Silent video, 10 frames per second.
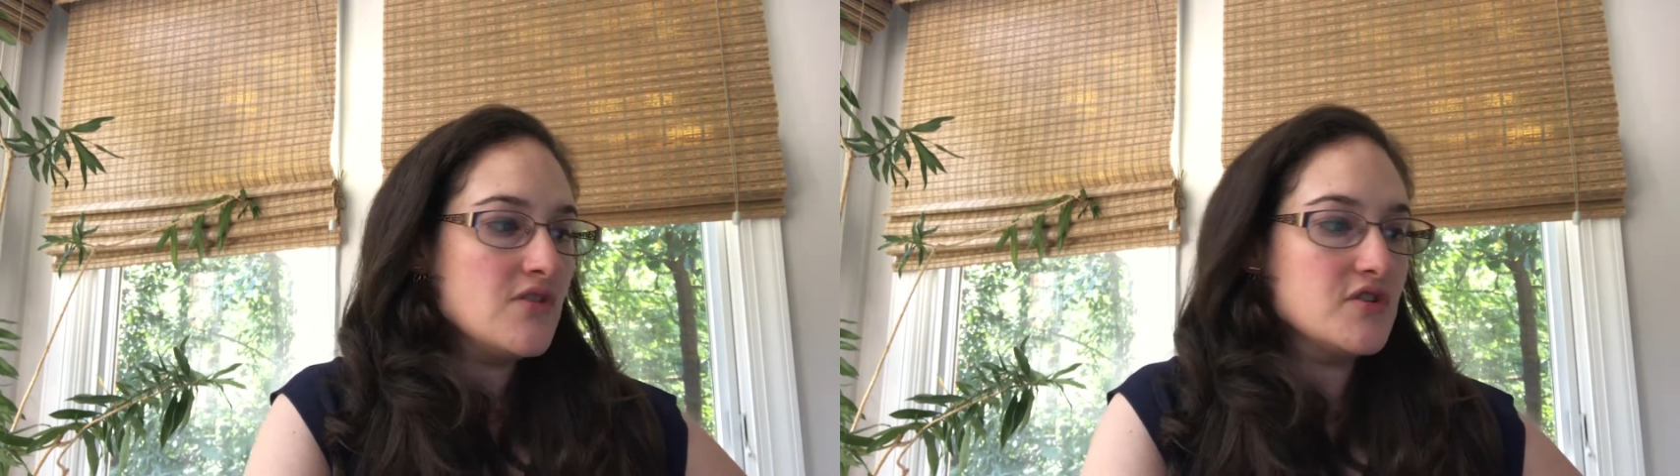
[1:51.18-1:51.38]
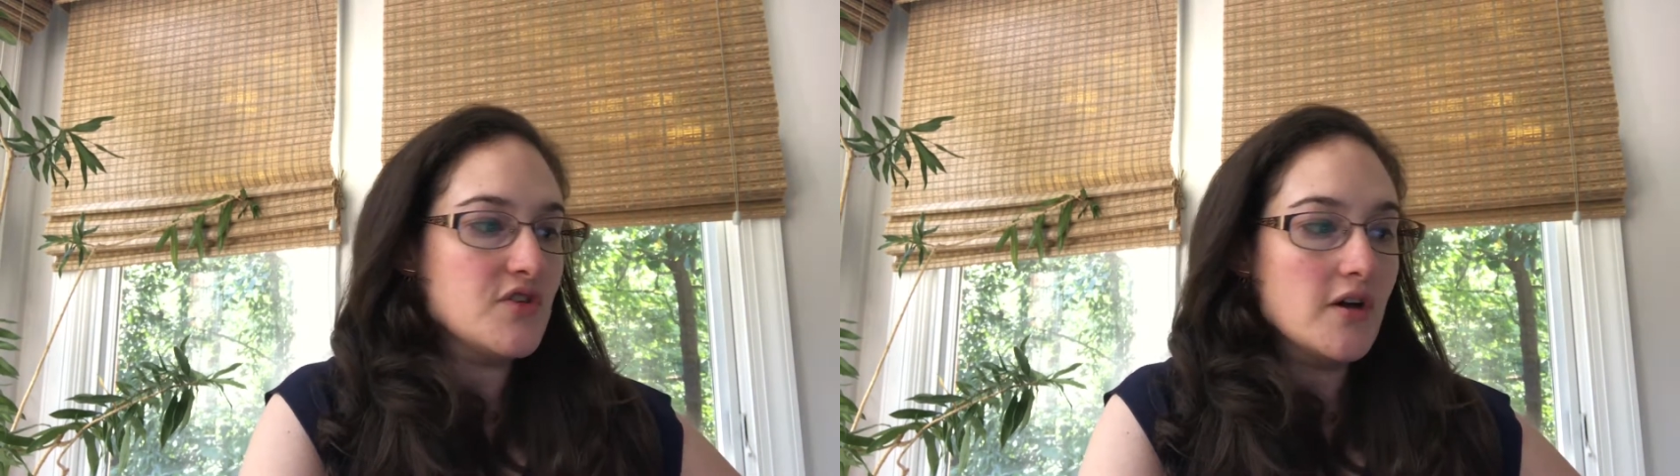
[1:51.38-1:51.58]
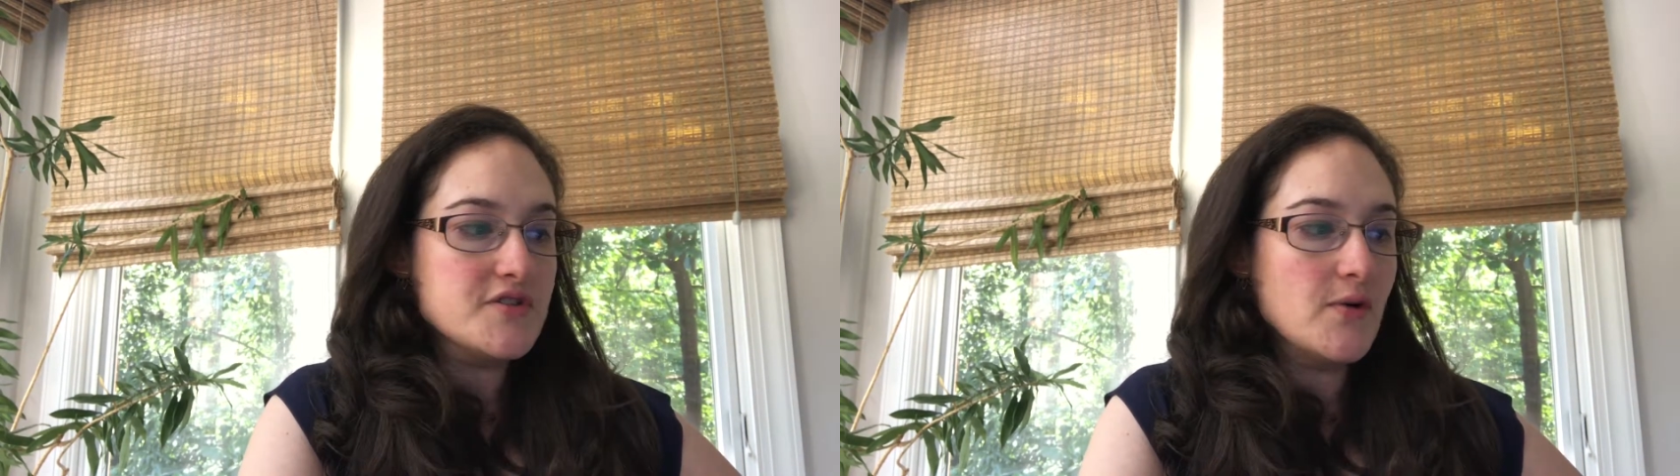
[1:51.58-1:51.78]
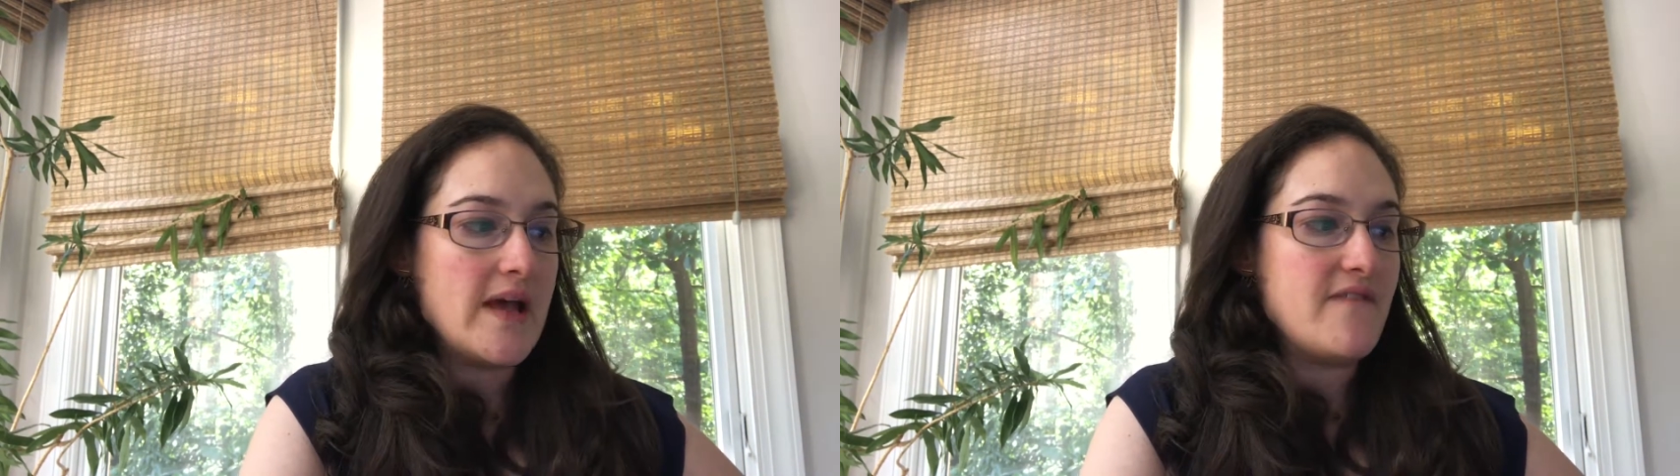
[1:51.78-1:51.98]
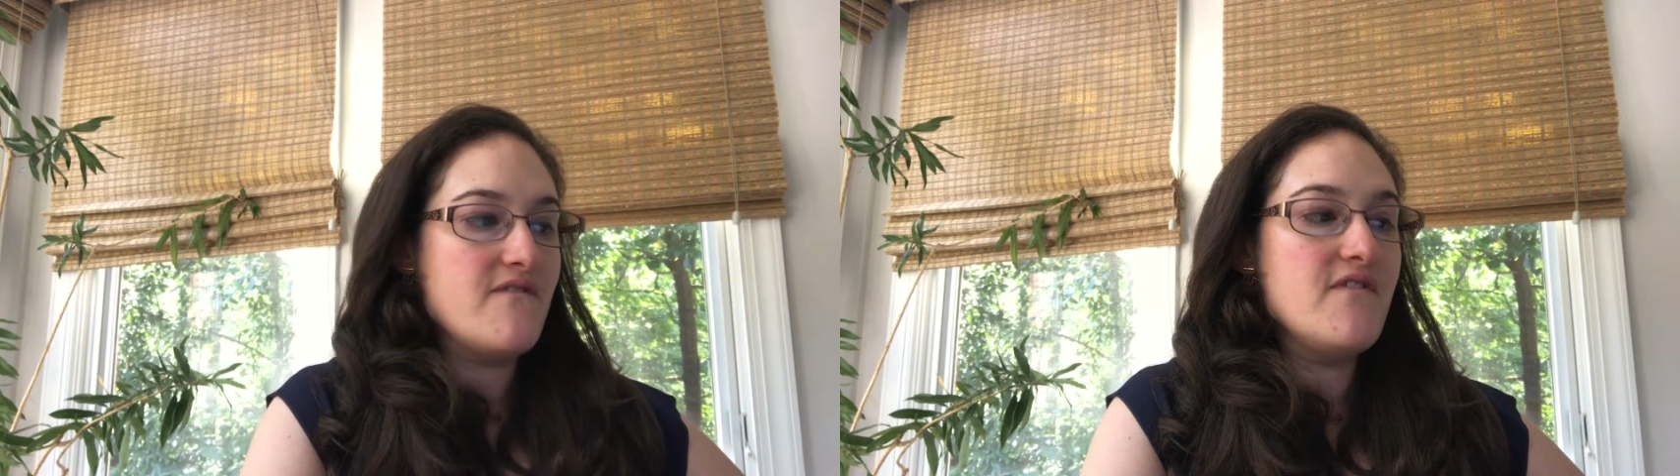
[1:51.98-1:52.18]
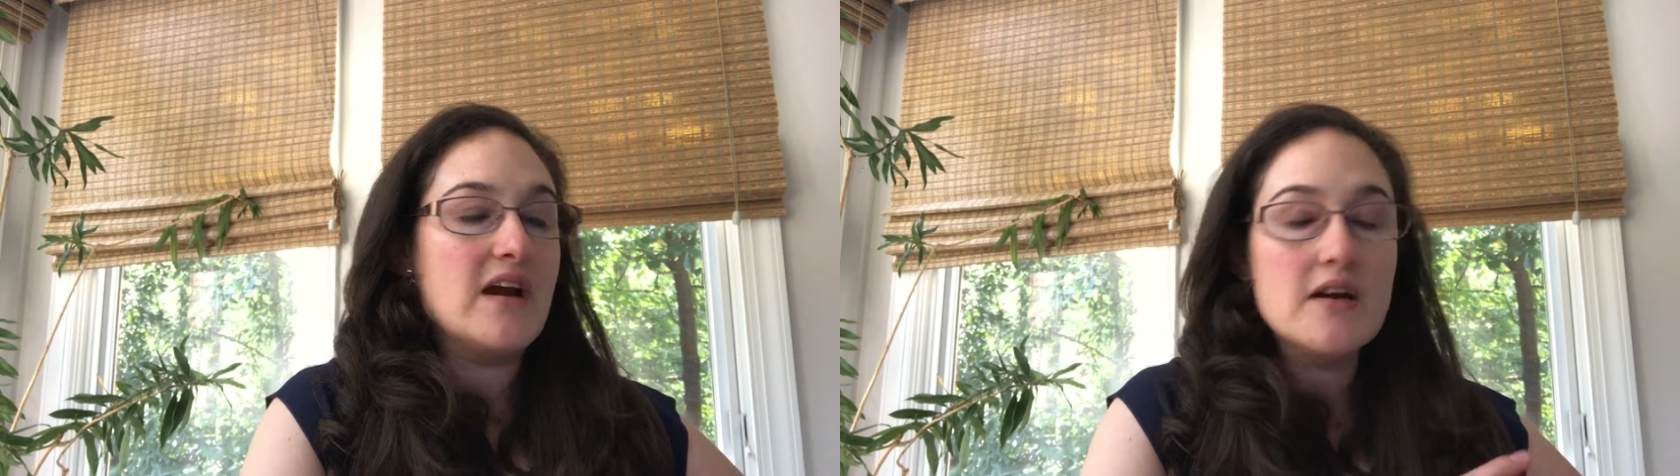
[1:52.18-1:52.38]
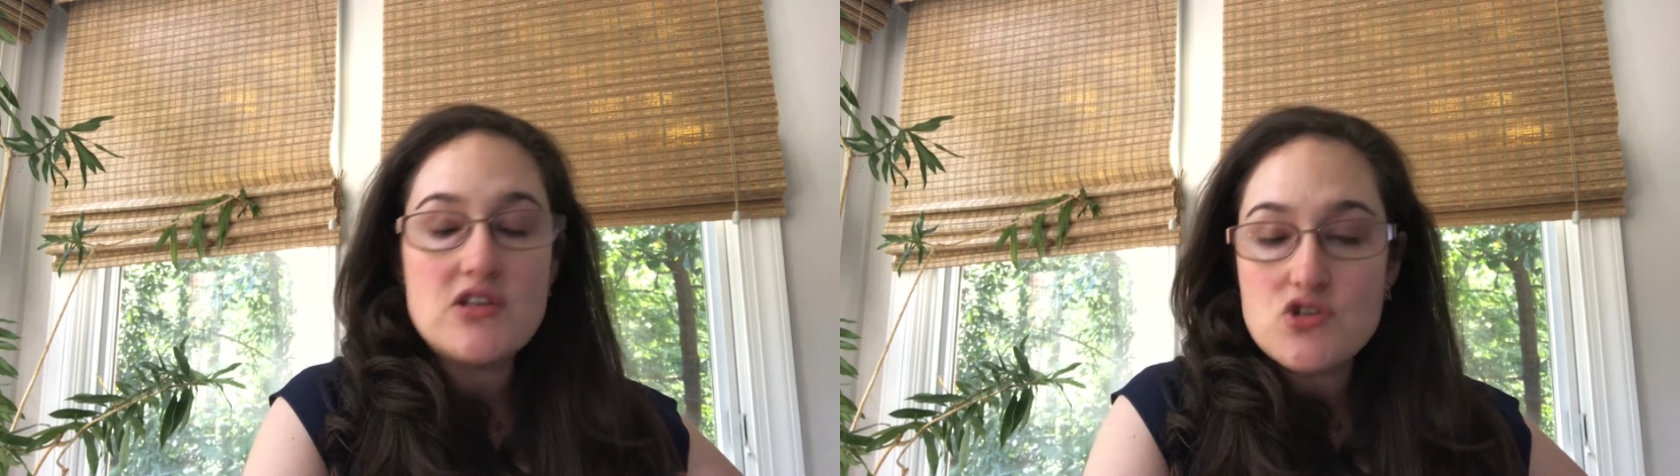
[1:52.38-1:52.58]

There's also a very